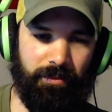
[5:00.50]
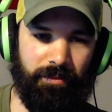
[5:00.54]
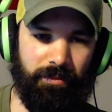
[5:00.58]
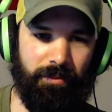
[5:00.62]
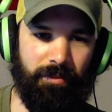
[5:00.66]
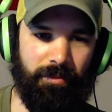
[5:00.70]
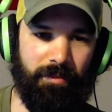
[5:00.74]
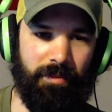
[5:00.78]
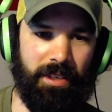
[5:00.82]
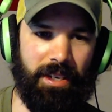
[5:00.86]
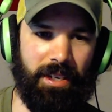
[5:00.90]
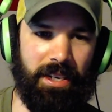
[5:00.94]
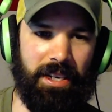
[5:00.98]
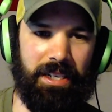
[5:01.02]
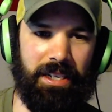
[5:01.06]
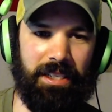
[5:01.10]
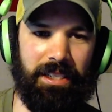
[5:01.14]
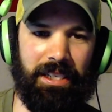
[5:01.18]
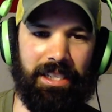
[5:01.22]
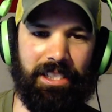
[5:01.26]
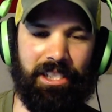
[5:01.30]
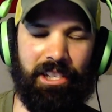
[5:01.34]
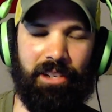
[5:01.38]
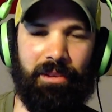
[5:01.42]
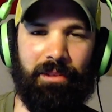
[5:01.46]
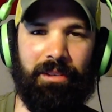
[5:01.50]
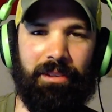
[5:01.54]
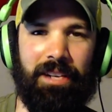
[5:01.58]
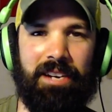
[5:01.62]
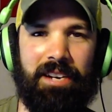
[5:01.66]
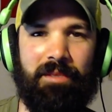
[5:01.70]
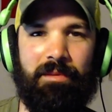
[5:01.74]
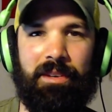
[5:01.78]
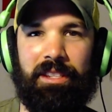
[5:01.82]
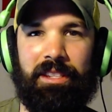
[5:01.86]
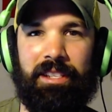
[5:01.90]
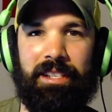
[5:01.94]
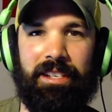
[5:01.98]
I still don't like what
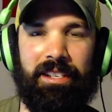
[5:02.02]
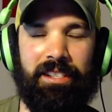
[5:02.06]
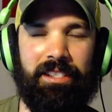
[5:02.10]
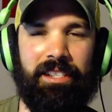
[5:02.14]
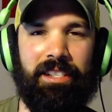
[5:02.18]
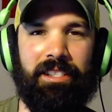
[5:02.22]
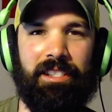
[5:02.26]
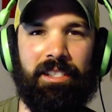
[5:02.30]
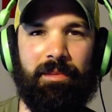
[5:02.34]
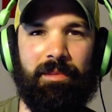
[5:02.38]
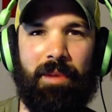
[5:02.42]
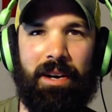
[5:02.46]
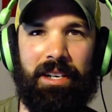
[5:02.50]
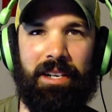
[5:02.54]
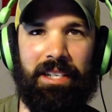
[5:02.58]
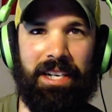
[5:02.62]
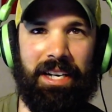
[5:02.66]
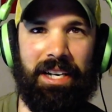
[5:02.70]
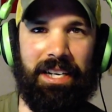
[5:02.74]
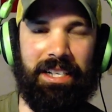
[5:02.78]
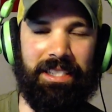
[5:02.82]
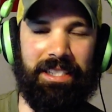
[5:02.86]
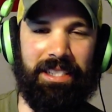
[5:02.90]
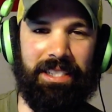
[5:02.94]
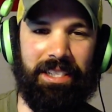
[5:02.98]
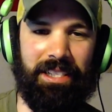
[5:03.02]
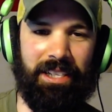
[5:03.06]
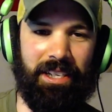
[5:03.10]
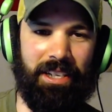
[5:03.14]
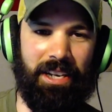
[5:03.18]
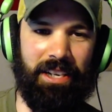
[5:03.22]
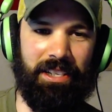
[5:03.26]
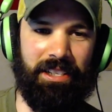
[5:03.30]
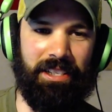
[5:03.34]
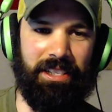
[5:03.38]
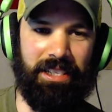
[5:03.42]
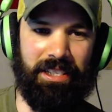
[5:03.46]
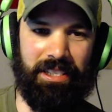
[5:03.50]
the Seasons mod guy did at
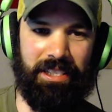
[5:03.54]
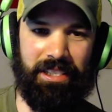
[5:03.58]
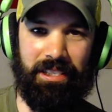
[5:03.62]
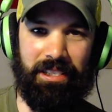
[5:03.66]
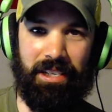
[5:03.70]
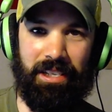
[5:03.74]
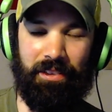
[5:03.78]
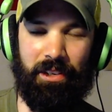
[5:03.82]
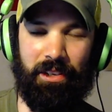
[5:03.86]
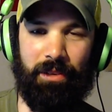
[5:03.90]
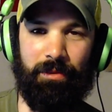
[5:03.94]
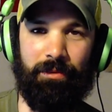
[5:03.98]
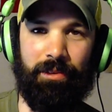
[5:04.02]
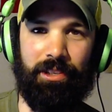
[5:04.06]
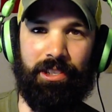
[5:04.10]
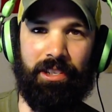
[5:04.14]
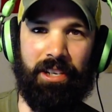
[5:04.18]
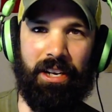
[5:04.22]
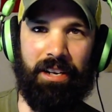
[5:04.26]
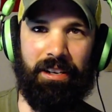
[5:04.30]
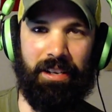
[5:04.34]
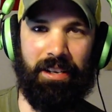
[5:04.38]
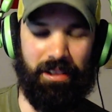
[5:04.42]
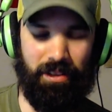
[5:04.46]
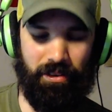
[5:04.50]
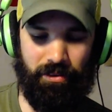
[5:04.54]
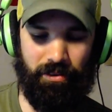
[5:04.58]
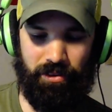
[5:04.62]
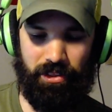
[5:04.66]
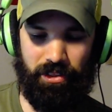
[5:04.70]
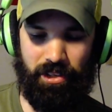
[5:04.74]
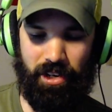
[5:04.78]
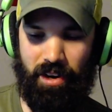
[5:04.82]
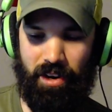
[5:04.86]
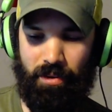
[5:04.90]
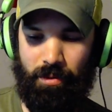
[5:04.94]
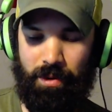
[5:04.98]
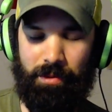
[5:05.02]
the start
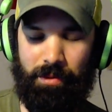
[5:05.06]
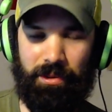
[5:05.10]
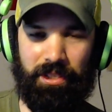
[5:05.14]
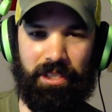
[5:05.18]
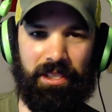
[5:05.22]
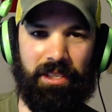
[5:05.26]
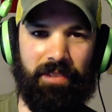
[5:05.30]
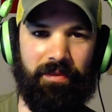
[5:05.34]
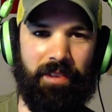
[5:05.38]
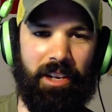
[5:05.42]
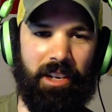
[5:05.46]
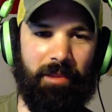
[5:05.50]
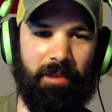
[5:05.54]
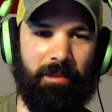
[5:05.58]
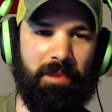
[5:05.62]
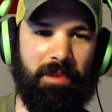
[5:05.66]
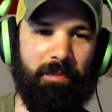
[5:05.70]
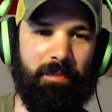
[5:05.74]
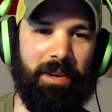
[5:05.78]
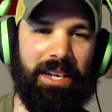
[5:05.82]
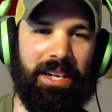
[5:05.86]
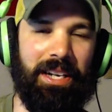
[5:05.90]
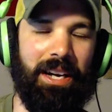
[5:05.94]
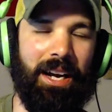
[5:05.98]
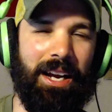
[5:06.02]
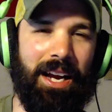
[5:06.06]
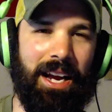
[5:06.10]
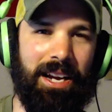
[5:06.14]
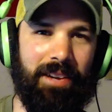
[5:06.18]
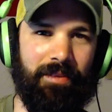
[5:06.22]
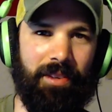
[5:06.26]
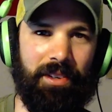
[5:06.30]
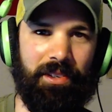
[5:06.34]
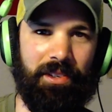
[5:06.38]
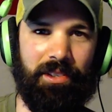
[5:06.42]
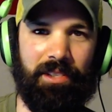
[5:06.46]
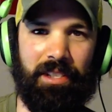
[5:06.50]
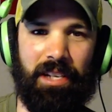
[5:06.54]
when it was in development, but I kind of
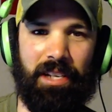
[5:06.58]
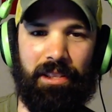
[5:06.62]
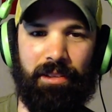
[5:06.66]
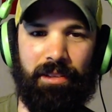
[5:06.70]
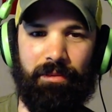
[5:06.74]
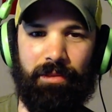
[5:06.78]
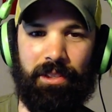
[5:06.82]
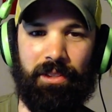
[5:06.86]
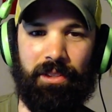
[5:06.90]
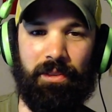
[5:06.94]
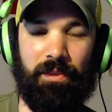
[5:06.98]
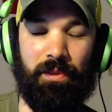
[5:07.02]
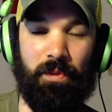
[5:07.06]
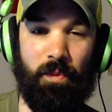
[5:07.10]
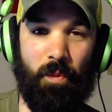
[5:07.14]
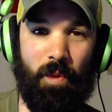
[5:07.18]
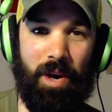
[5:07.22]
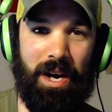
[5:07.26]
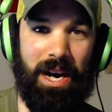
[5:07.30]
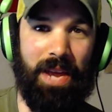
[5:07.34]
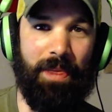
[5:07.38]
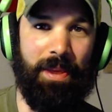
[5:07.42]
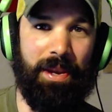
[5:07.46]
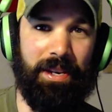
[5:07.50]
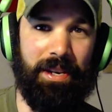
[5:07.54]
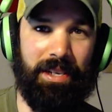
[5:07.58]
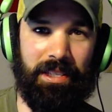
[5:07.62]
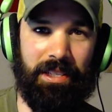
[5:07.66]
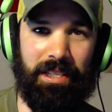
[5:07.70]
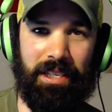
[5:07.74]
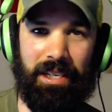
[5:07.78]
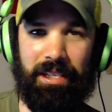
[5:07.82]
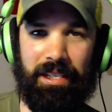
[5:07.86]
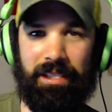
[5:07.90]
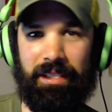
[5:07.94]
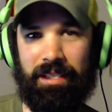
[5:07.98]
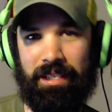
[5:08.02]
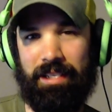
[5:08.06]
understand the reasons why they did that.
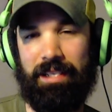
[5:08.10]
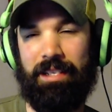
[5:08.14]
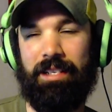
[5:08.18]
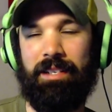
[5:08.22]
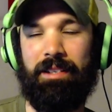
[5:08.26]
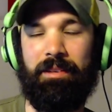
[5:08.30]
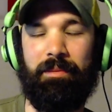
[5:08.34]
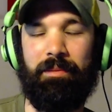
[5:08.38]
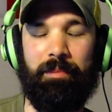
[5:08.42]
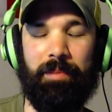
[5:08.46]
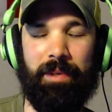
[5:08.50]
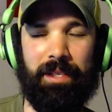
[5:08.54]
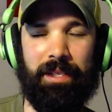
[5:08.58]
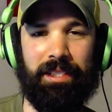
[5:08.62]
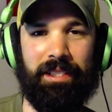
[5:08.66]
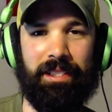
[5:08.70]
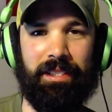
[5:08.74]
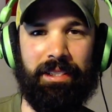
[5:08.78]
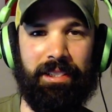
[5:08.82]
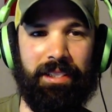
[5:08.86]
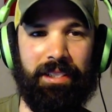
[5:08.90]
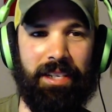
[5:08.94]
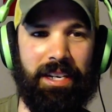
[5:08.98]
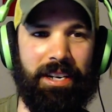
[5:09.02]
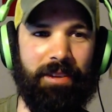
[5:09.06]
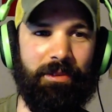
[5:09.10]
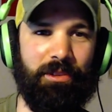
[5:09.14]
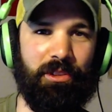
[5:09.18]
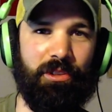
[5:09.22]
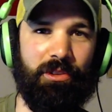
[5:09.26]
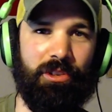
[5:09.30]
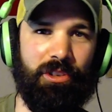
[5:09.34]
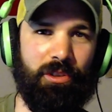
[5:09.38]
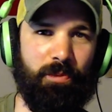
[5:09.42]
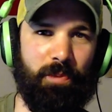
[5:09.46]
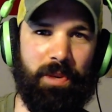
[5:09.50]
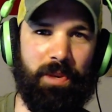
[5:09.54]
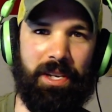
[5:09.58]
But and it was just
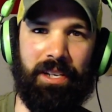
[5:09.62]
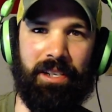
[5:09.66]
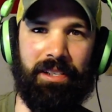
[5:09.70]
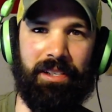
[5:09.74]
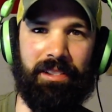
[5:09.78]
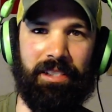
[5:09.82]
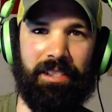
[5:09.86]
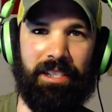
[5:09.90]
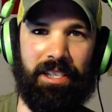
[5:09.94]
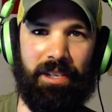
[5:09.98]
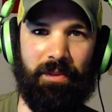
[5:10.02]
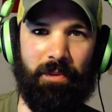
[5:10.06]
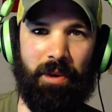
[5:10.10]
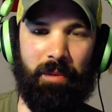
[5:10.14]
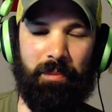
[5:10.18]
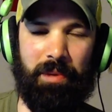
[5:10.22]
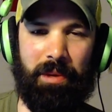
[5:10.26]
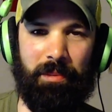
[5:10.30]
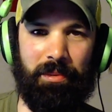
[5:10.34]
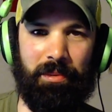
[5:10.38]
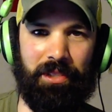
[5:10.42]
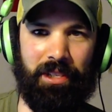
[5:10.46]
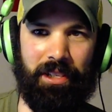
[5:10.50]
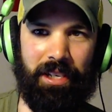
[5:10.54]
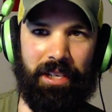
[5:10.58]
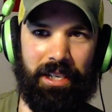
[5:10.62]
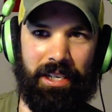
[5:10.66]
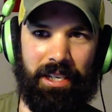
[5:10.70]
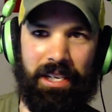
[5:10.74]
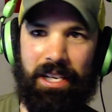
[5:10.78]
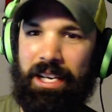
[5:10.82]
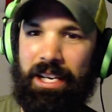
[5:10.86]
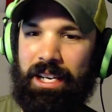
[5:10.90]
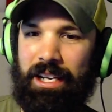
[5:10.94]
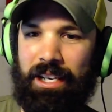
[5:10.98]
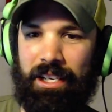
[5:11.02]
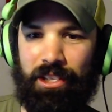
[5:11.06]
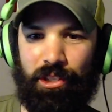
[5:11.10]
because they didn't want people to like
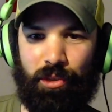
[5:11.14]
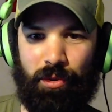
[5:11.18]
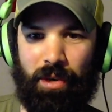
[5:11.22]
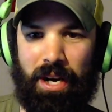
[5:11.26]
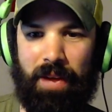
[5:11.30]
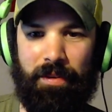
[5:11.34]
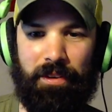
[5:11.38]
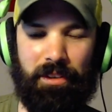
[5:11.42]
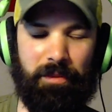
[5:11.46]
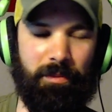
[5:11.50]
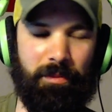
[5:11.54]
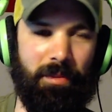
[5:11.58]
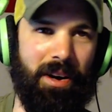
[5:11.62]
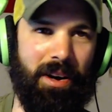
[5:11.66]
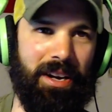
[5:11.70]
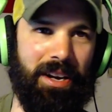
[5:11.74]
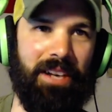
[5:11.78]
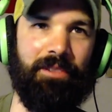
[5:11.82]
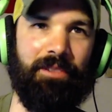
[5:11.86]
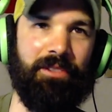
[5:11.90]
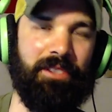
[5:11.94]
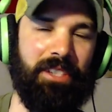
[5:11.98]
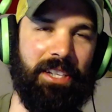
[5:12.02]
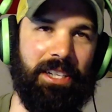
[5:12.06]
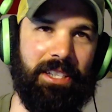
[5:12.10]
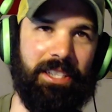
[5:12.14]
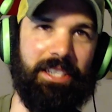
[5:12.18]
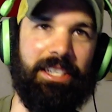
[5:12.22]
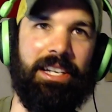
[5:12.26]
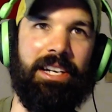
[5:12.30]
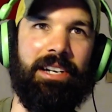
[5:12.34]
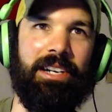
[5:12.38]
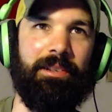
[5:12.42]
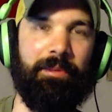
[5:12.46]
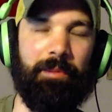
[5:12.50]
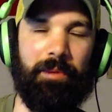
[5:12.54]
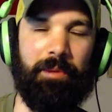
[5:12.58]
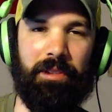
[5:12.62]
try this mod out and say it's
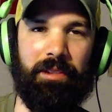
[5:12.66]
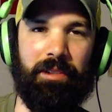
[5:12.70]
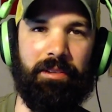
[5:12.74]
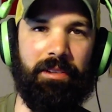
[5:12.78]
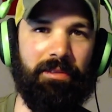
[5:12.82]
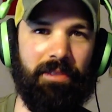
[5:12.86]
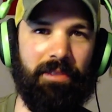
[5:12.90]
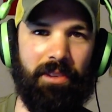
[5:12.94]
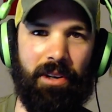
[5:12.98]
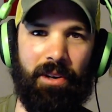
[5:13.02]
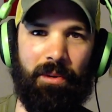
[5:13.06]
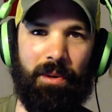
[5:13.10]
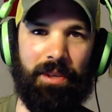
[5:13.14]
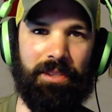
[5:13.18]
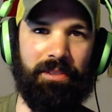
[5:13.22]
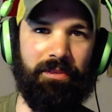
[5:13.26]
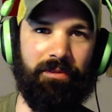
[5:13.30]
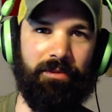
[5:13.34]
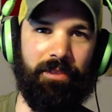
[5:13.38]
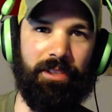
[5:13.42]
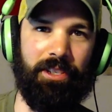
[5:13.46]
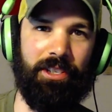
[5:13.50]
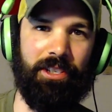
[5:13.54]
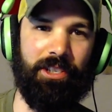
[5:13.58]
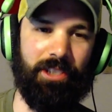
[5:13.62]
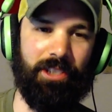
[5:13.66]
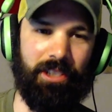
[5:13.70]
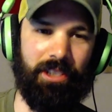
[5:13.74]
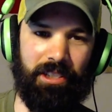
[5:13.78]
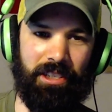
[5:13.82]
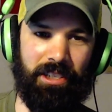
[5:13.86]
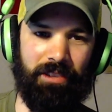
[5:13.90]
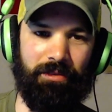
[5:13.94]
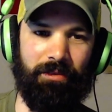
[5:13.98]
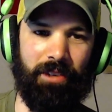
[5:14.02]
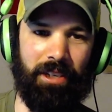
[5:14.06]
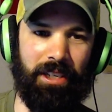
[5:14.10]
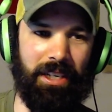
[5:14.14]
terrible, even though it wasn't finished, and didn't
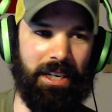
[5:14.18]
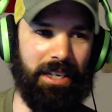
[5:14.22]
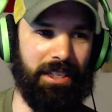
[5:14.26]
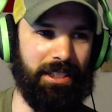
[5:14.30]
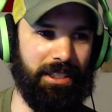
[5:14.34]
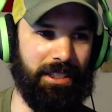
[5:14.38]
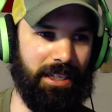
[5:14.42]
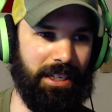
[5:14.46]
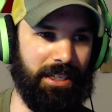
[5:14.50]
realize that.